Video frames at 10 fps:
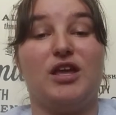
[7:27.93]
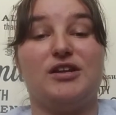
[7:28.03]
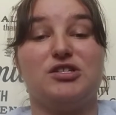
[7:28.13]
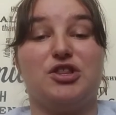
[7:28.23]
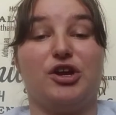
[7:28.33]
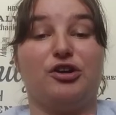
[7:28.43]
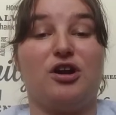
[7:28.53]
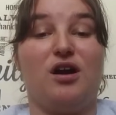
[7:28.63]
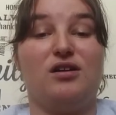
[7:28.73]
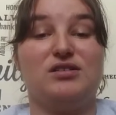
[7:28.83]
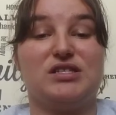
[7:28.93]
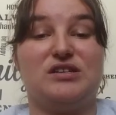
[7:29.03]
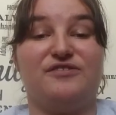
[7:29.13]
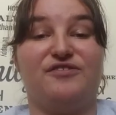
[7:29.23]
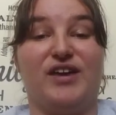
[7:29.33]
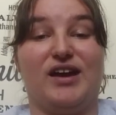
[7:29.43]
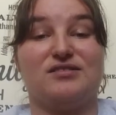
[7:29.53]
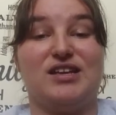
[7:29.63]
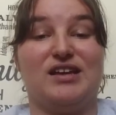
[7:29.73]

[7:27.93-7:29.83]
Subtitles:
It's their cause and effect.